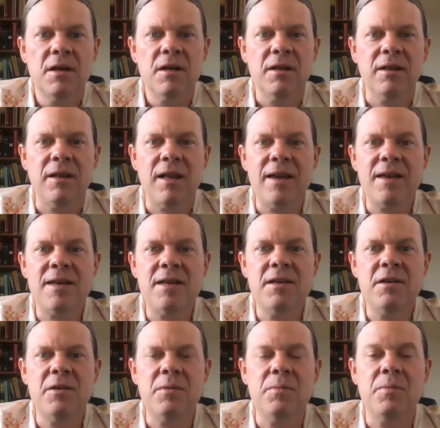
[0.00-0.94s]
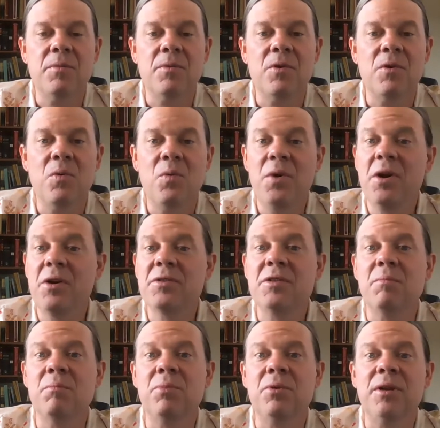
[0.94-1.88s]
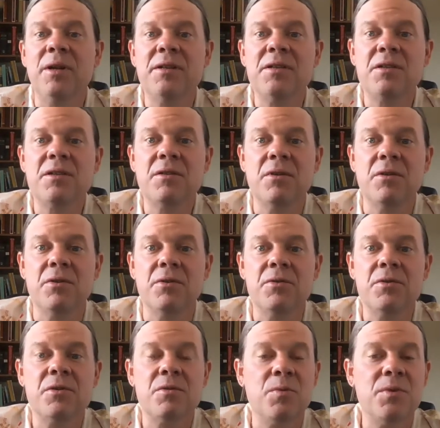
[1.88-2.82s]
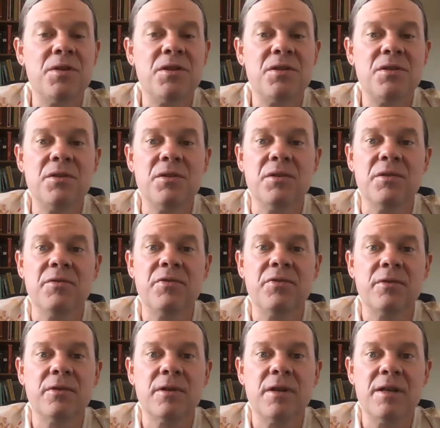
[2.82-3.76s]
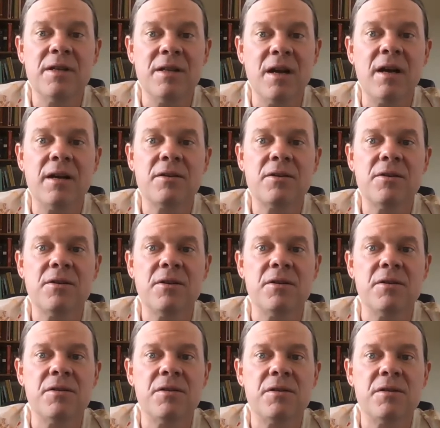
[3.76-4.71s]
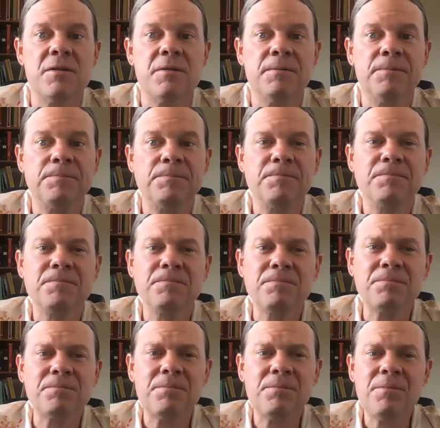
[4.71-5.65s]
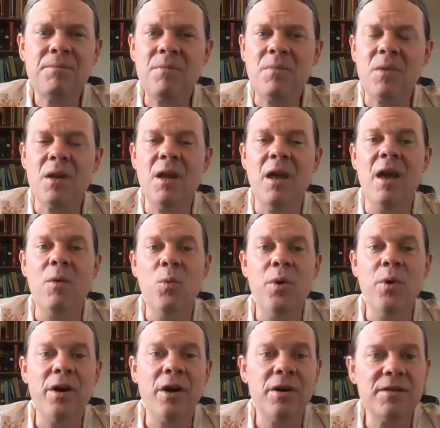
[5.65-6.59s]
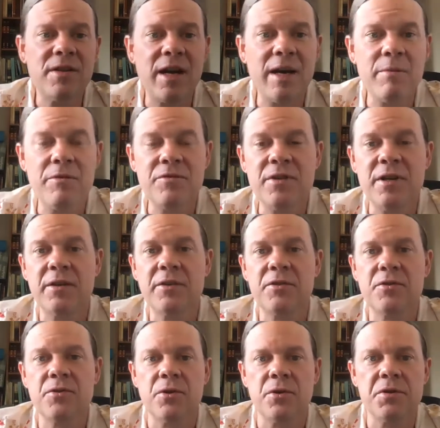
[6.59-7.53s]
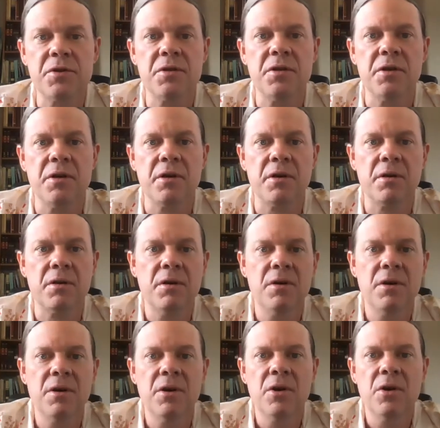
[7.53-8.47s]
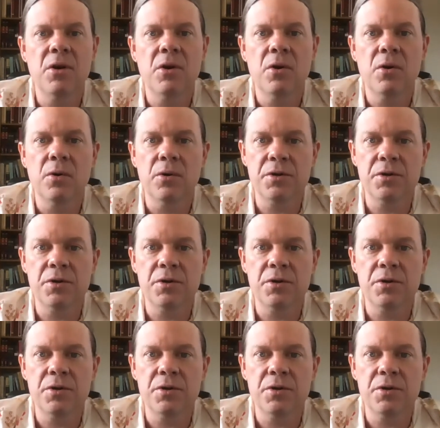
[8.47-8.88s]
Like him, we are to bless those we serve and not curse. And when our time of death draws near, or